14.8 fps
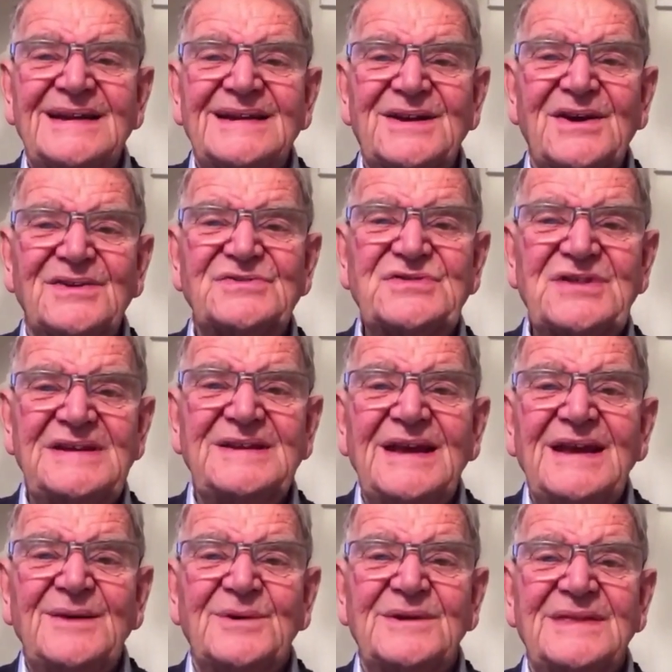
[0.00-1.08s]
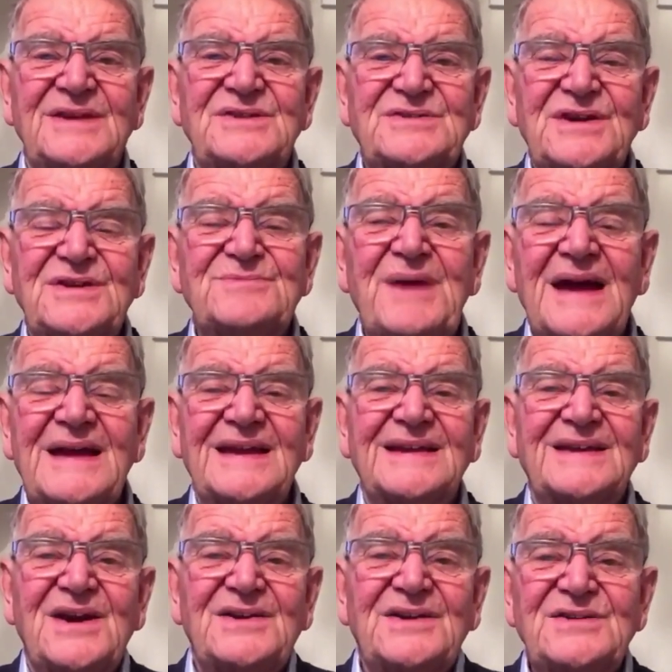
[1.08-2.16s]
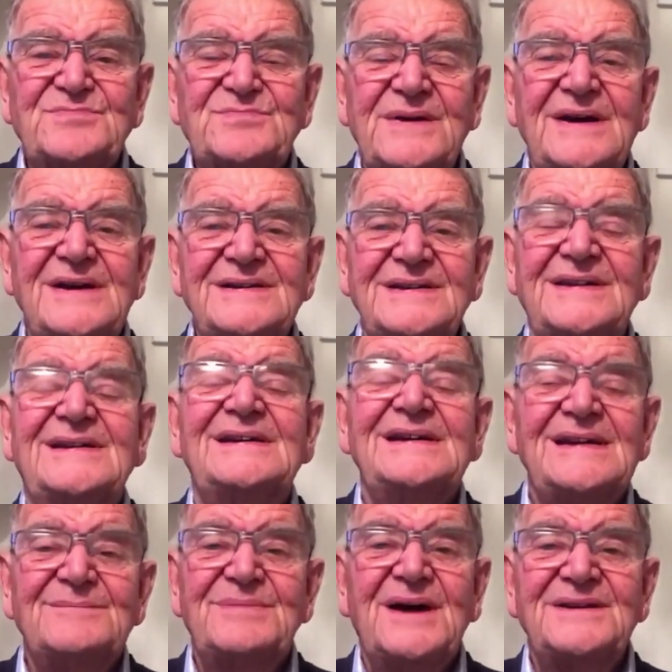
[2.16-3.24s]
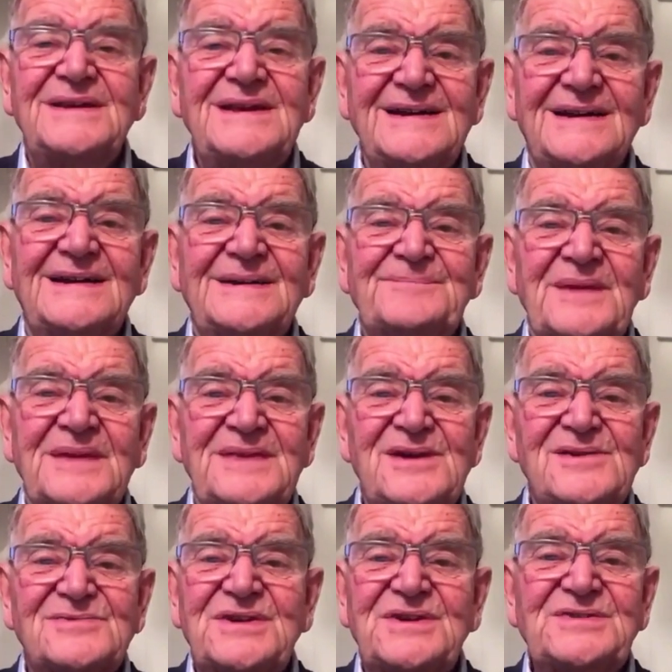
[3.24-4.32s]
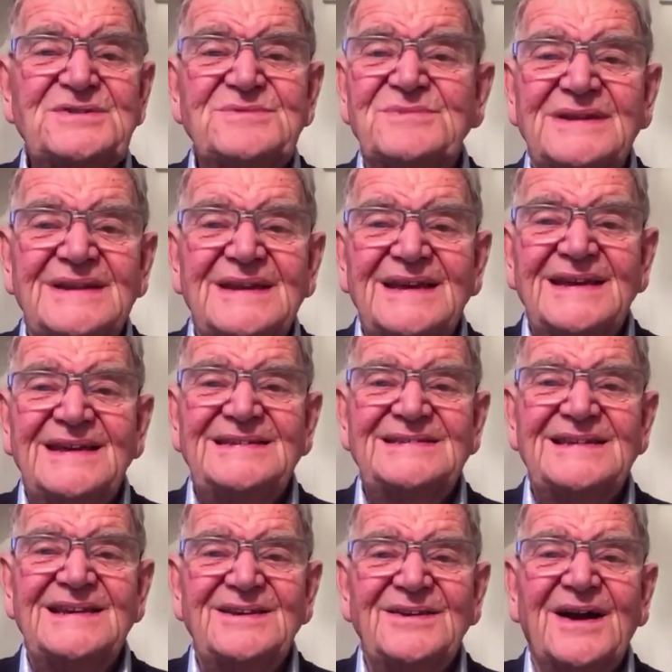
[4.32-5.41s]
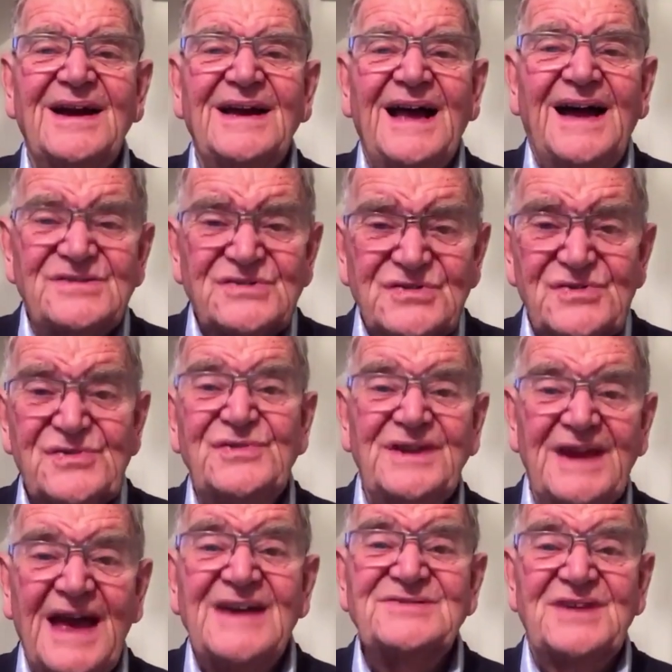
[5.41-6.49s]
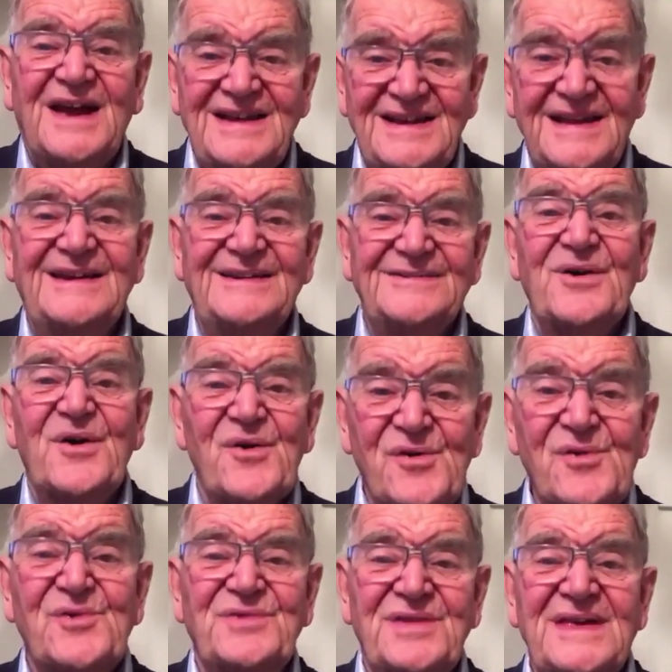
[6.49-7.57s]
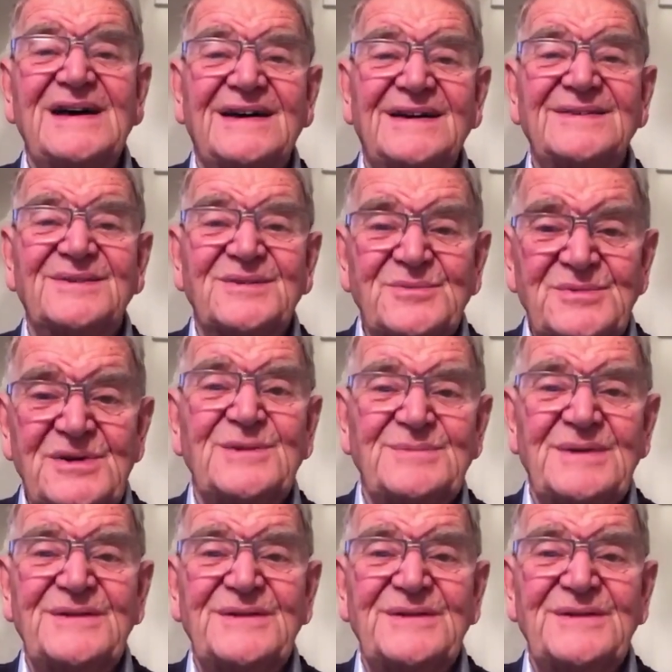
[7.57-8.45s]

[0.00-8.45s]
God said when they turned back at Kadesh Barnea in the Old Testament, he said, look, as surely as I live, all the earth will be